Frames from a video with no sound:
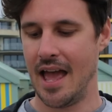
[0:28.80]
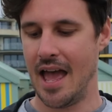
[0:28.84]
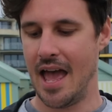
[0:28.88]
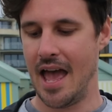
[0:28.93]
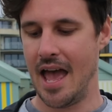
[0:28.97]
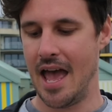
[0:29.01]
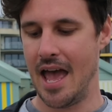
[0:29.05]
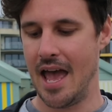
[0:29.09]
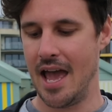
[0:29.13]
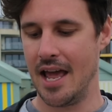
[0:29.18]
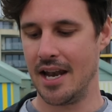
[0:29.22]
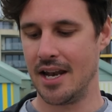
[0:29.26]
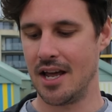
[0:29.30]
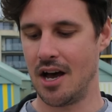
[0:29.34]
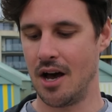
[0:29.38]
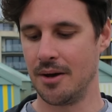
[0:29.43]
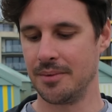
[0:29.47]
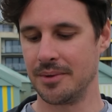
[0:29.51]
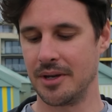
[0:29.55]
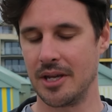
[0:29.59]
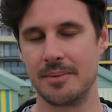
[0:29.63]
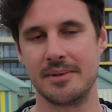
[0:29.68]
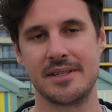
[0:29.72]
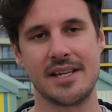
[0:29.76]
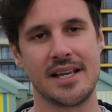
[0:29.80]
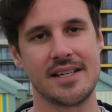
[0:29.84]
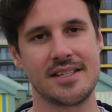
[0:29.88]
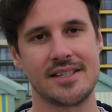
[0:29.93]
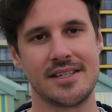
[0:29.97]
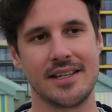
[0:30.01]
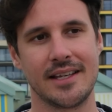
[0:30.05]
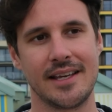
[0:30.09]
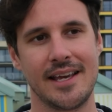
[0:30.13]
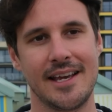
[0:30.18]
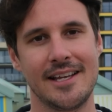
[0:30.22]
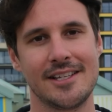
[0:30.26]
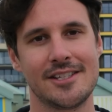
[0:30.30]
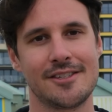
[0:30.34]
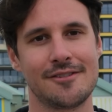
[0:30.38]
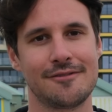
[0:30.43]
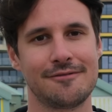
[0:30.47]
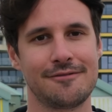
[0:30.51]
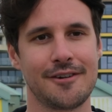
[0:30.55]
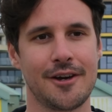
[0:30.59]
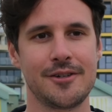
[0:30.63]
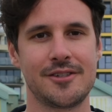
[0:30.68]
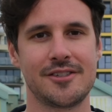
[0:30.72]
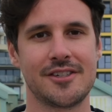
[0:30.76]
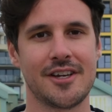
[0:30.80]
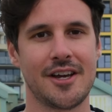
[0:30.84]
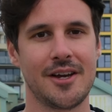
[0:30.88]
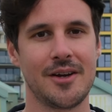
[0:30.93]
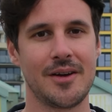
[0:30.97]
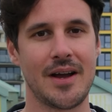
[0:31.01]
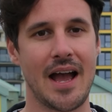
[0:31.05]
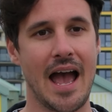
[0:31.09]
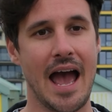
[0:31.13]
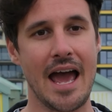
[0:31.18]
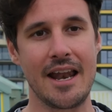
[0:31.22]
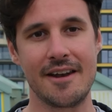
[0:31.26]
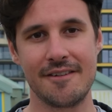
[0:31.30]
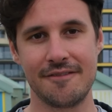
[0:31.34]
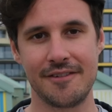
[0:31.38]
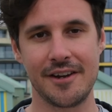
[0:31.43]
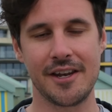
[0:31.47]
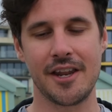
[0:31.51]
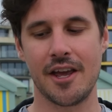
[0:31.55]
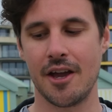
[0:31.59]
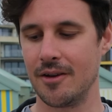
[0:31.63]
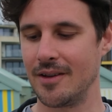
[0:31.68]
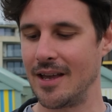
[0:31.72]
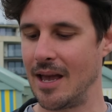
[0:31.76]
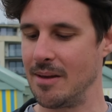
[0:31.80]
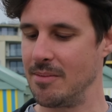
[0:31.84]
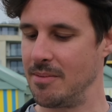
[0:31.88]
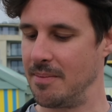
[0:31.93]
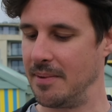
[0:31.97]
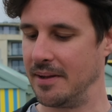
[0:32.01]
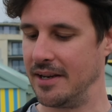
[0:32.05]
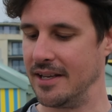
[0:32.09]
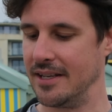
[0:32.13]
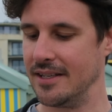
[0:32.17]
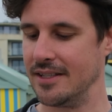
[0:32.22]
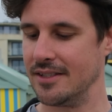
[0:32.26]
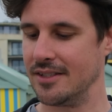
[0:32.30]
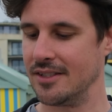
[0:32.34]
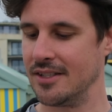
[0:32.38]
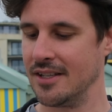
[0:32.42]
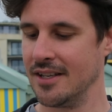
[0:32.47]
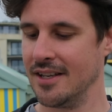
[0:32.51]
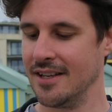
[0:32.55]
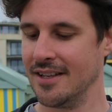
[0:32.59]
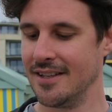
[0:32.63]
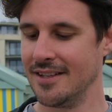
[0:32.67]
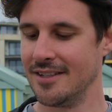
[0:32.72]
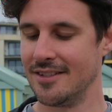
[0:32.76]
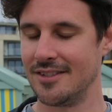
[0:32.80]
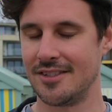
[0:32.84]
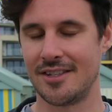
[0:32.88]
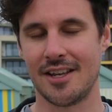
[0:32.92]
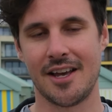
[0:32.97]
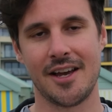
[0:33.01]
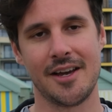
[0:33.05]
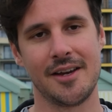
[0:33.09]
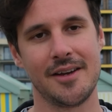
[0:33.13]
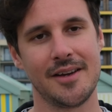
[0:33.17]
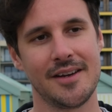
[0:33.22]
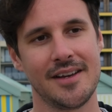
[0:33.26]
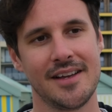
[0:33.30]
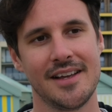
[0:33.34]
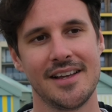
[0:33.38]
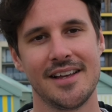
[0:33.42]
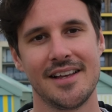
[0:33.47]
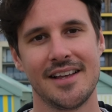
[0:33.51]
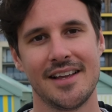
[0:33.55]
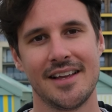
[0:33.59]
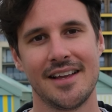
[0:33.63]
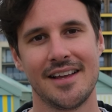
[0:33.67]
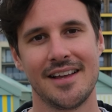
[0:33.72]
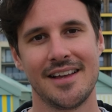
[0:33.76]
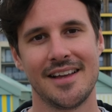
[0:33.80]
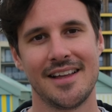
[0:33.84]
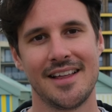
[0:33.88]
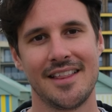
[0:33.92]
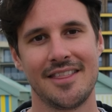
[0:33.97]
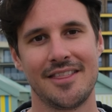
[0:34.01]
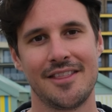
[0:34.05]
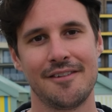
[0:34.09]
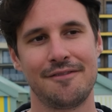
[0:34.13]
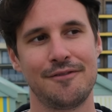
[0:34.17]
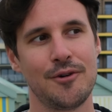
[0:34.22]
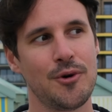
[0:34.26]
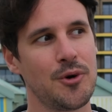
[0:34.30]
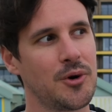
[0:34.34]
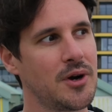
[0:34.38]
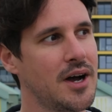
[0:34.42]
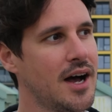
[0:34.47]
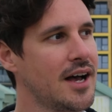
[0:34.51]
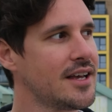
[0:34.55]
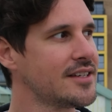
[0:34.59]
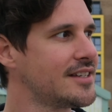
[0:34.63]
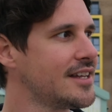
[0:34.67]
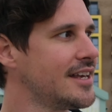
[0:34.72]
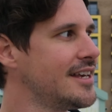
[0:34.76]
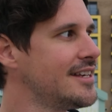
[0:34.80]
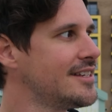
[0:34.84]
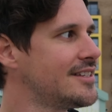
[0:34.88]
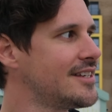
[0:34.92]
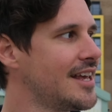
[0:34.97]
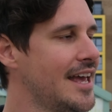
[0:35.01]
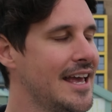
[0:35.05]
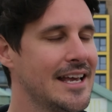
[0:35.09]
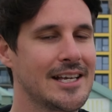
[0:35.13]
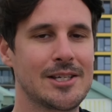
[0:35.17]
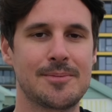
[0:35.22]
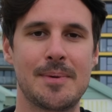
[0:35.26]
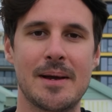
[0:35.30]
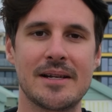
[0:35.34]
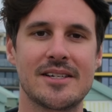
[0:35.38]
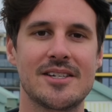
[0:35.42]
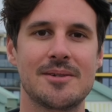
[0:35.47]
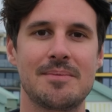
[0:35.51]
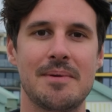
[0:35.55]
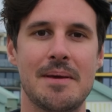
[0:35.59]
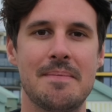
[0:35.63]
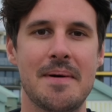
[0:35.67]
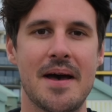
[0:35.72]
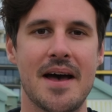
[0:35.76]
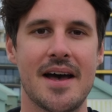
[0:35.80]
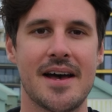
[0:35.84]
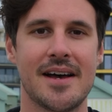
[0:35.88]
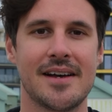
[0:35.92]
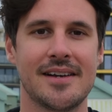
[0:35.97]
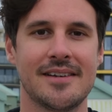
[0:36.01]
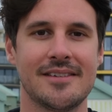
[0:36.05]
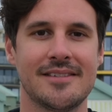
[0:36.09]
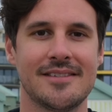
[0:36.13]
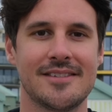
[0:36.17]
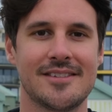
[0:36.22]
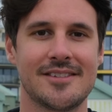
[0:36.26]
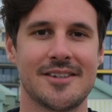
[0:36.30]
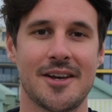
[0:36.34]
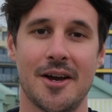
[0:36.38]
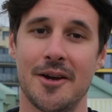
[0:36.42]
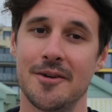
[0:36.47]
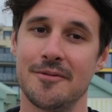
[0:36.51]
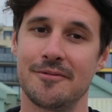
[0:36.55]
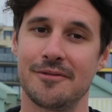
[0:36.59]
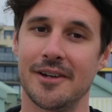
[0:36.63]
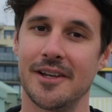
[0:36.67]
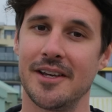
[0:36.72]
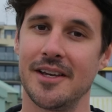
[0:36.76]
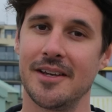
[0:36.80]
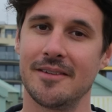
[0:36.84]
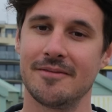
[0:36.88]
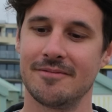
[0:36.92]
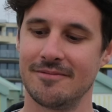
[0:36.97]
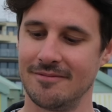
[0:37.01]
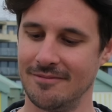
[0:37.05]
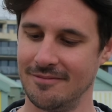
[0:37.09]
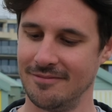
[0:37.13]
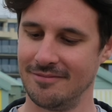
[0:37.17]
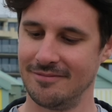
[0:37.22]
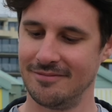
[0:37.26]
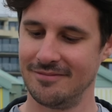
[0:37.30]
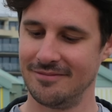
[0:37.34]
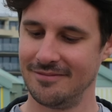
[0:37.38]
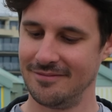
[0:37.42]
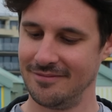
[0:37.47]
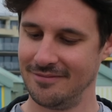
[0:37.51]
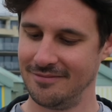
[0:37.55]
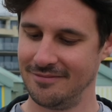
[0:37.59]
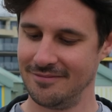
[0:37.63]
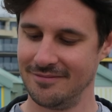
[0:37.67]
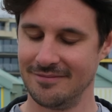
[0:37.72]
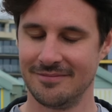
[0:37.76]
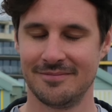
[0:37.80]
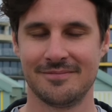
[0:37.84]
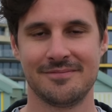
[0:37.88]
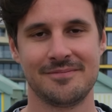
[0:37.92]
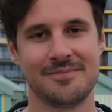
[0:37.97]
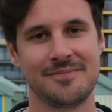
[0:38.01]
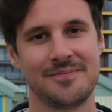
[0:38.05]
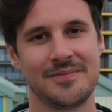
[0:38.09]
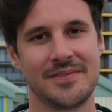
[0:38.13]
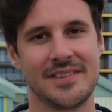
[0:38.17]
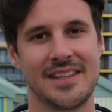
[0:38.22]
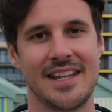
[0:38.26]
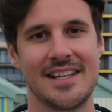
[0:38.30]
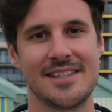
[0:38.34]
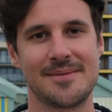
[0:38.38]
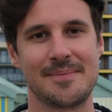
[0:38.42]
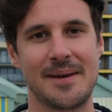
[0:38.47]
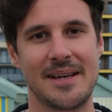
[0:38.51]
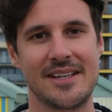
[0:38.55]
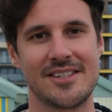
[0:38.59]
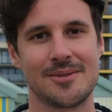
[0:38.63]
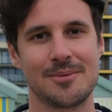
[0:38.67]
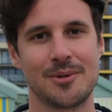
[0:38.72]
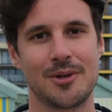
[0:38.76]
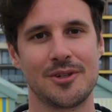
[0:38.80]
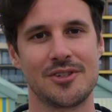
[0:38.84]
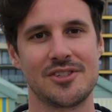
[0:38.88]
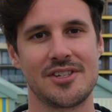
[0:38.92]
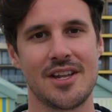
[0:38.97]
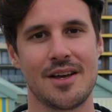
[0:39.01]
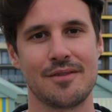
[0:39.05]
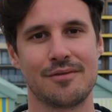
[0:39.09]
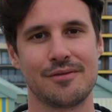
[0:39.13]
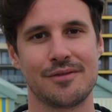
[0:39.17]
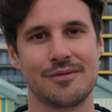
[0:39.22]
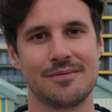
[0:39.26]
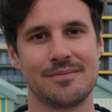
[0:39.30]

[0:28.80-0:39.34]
and I'm going to be testing its photo and video capabilities. So the forecast is expected to be better, so hopefully let's make some good stuff.